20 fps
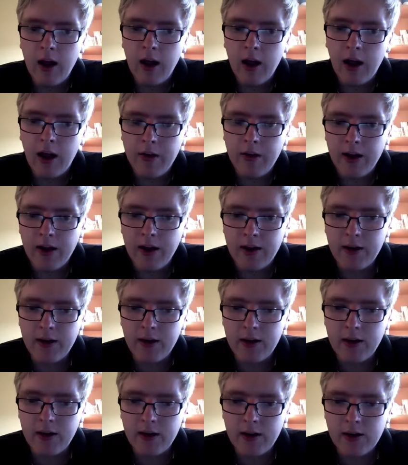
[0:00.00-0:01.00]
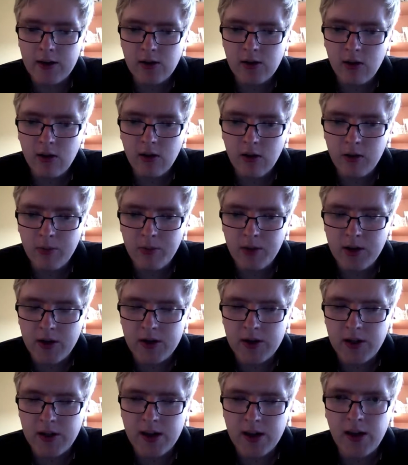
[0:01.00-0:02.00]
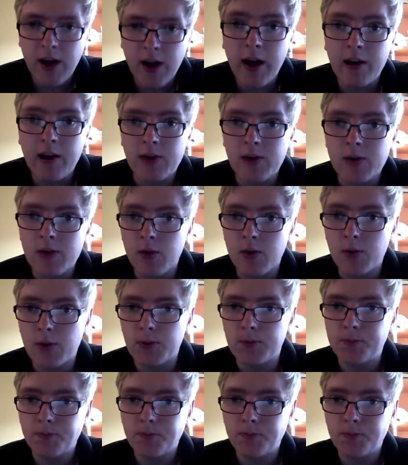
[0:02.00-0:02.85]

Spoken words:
and then they saw Princess Anne, so